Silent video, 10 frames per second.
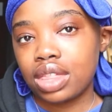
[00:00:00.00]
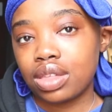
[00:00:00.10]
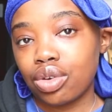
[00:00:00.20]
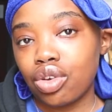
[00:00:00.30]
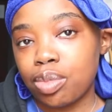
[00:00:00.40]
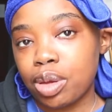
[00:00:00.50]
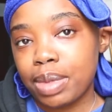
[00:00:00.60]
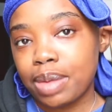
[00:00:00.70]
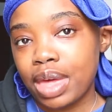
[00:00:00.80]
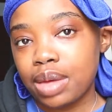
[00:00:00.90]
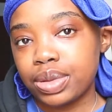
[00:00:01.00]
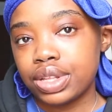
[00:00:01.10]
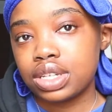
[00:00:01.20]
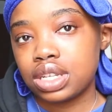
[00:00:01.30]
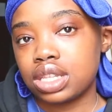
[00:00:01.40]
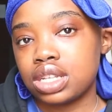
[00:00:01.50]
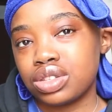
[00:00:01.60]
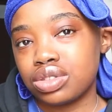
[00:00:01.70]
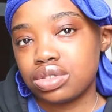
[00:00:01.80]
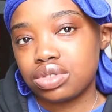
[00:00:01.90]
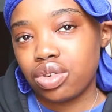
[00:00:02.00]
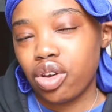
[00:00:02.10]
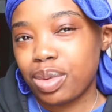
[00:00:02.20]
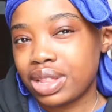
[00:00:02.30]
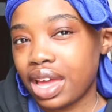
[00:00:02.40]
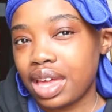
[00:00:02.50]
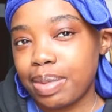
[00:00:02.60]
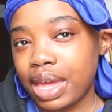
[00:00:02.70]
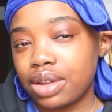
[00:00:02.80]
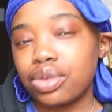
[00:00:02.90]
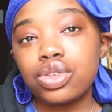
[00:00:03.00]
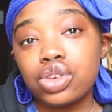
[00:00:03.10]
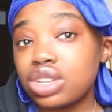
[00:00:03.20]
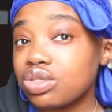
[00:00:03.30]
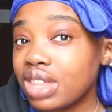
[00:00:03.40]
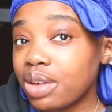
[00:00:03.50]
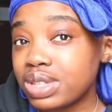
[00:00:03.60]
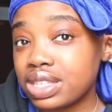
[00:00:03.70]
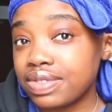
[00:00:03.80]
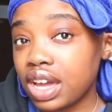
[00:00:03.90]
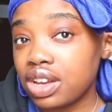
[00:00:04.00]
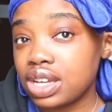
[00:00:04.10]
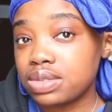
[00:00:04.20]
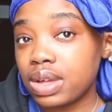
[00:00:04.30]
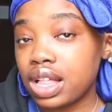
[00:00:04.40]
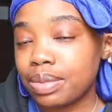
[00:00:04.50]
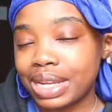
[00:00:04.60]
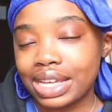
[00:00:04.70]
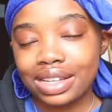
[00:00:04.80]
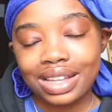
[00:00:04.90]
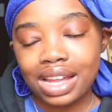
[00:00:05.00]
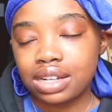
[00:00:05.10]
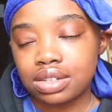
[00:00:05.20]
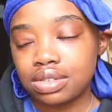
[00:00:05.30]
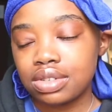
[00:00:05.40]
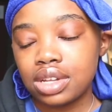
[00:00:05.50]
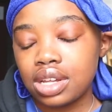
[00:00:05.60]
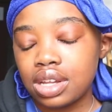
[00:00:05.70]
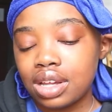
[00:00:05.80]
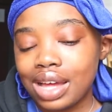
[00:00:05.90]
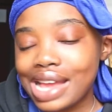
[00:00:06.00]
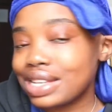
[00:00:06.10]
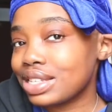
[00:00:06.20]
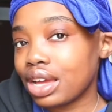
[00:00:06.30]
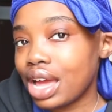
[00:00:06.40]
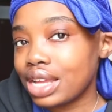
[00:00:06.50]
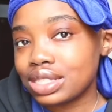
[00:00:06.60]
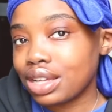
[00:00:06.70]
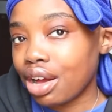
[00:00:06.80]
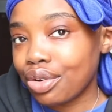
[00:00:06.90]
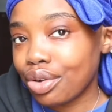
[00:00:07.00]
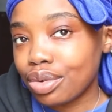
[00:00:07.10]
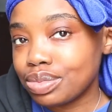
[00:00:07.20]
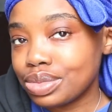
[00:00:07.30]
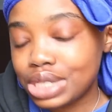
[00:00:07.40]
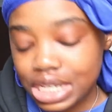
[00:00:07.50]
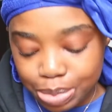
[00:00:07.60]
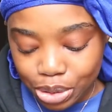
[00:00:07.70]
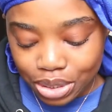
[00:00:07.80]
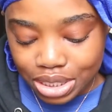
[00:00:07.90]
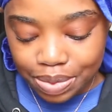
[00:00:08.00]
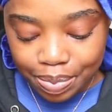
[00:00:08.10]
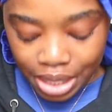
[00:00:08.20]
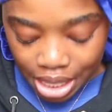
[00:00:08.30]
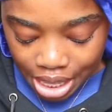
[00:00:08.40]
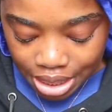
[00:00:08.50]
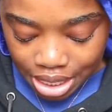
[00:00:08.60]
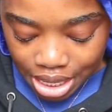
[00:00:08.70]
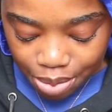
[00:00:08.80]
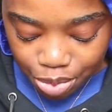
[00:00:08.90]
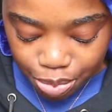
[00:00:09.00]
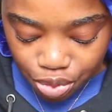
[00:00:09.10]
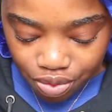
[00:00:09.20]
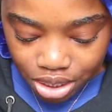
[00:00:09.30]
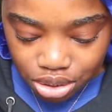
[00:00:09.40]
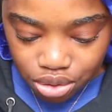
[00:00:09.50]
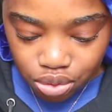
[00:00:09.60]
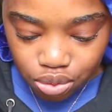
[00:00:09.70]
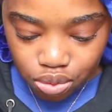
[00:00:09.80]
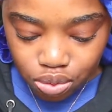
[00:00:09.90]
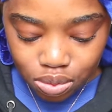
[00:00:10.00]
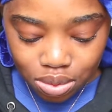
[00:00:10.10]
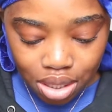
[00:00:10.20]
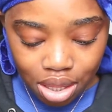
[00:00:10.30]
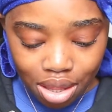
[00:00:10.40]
like the Chrome on my MacBook and then Chrome on the iPad. Although you can do that with Safari as well, but like I don't know. I just got Chrome just because. And then we move on to